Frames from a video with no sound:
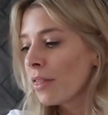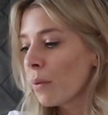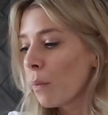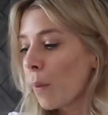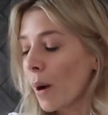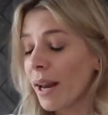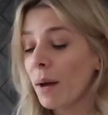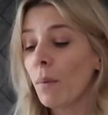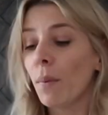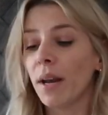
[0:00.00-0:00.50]

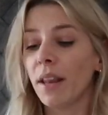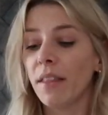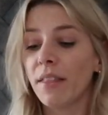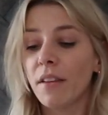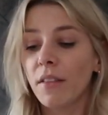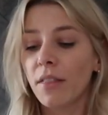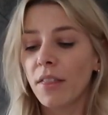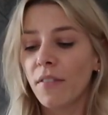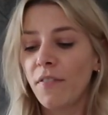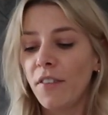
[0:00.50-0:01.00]

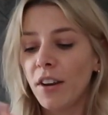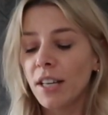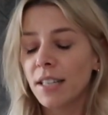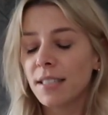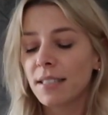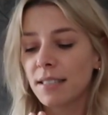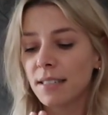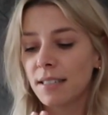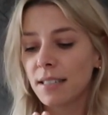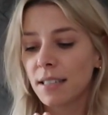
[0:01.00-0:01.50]
when the
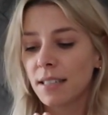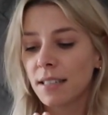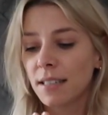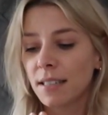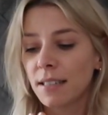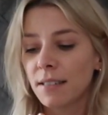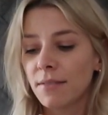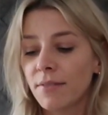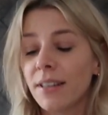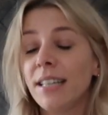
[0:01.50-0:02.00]
first
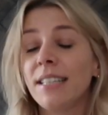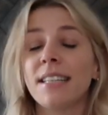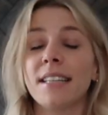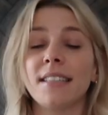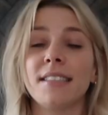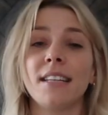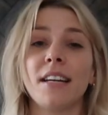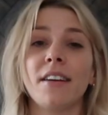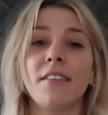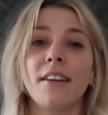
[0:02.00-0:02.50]

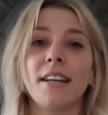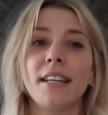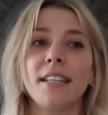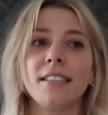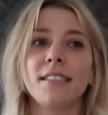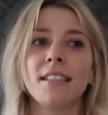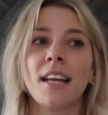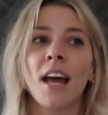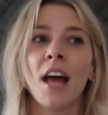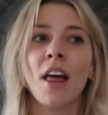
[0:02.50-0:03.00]
Reset
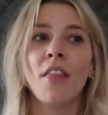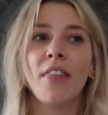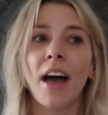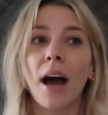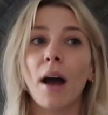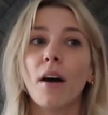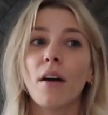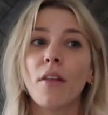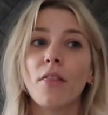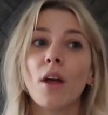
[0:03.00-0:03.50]
series,
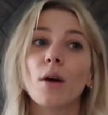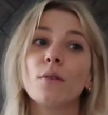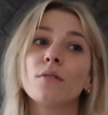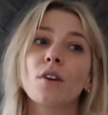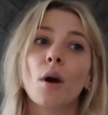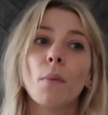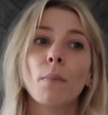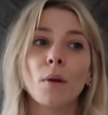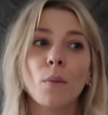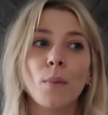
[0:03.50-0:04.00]
those
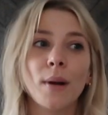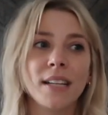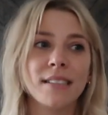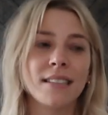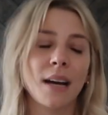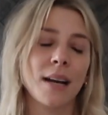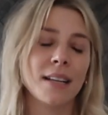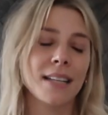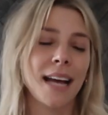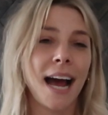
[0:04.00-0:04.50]
couple of
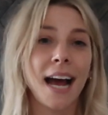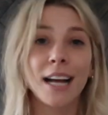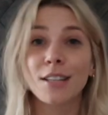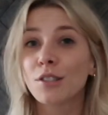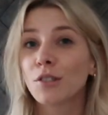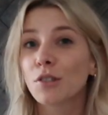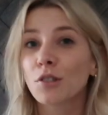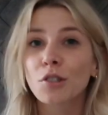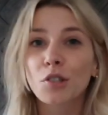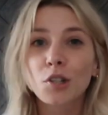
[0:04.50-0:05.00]
weeks, I
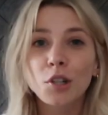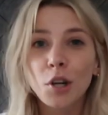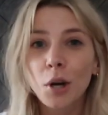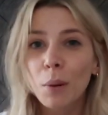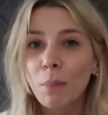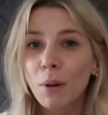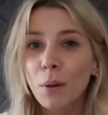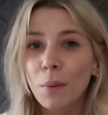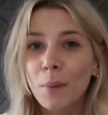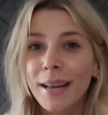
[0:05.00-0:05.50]
had such a good
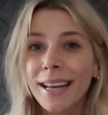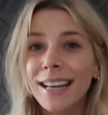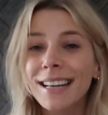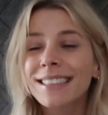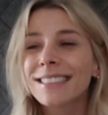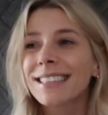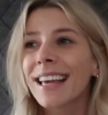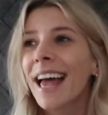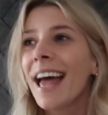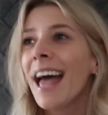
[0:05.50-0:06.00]
couple of
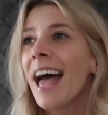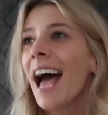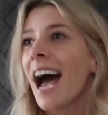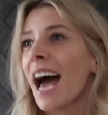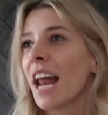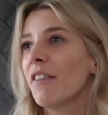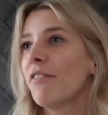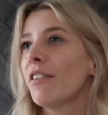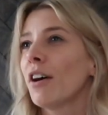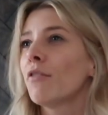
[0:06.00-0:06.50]
weeks,
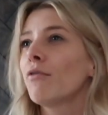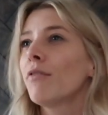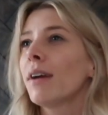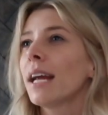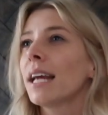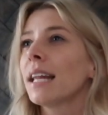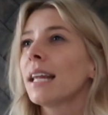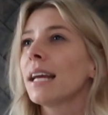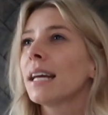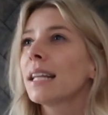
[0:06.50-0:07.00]
and I felt
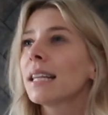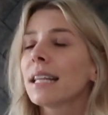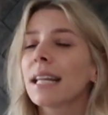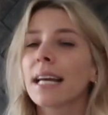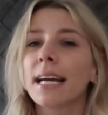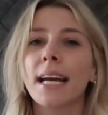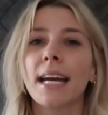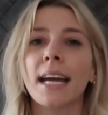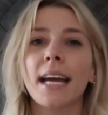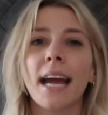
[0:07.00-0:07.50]
really
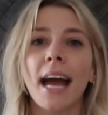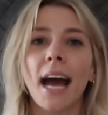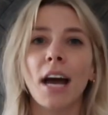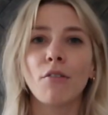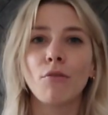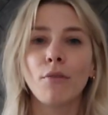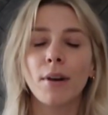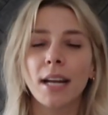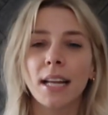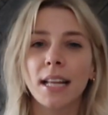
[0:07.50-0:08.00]
clear
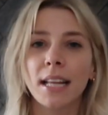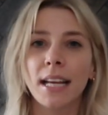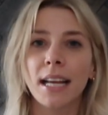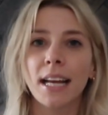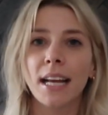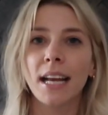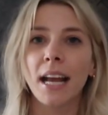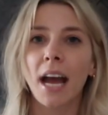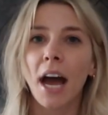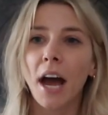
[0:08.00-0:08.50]
and
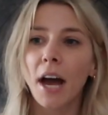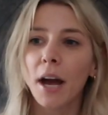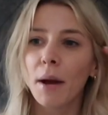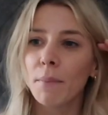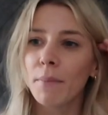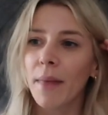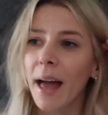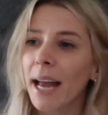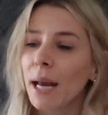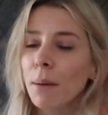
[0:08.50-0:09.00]
really
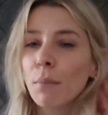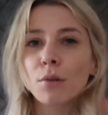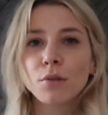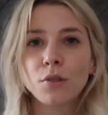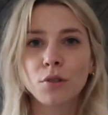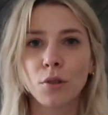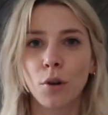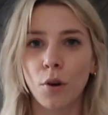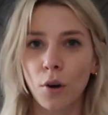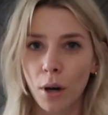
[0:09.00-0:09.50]
able
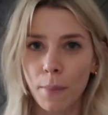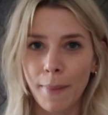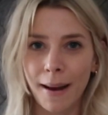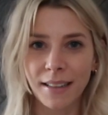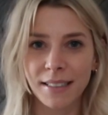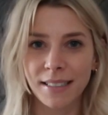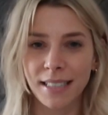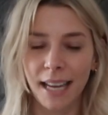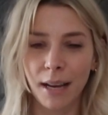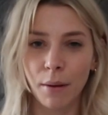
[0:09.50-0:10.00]
to talk
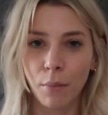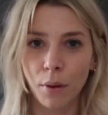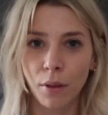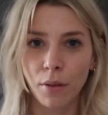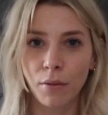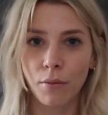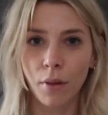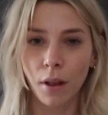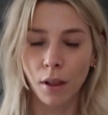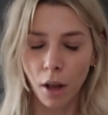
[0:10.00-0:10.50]
about it
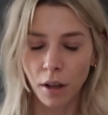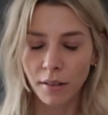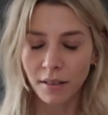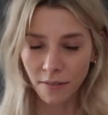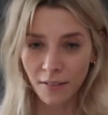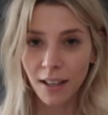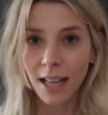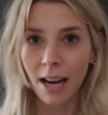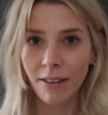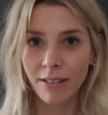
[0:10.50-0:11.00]
with lots
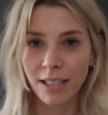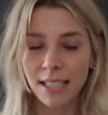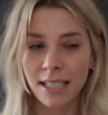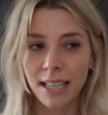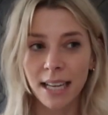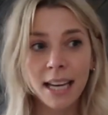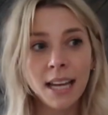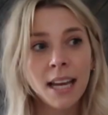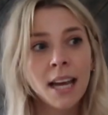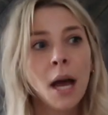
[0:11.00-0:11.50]
of
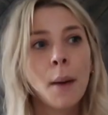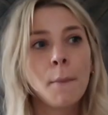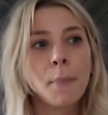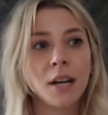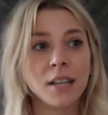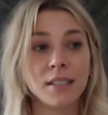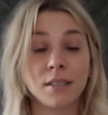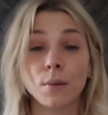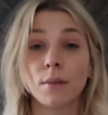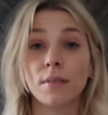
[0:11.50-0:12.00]
clarity
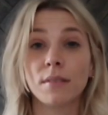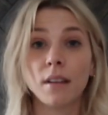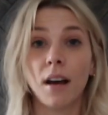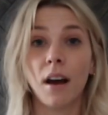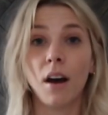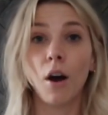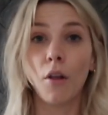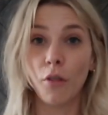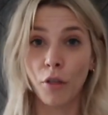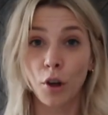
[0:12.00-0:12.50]
because I was
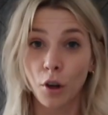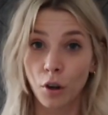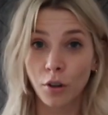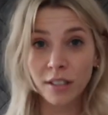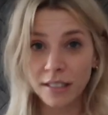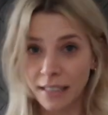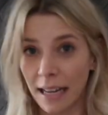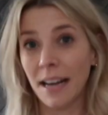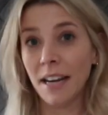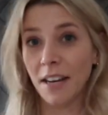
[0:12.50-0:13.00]
on the
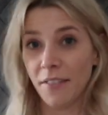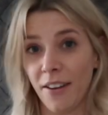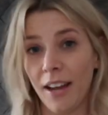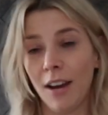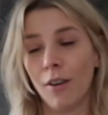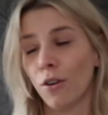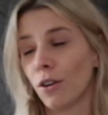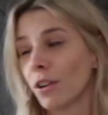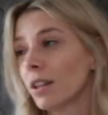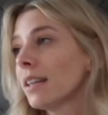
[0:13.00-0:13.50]
good side of
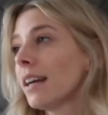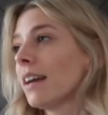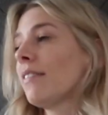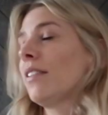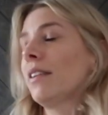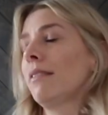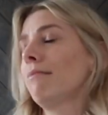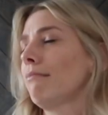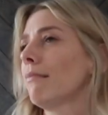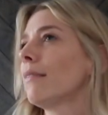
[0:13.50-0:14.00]
it all,
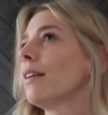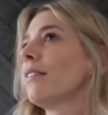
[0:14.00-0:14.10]
if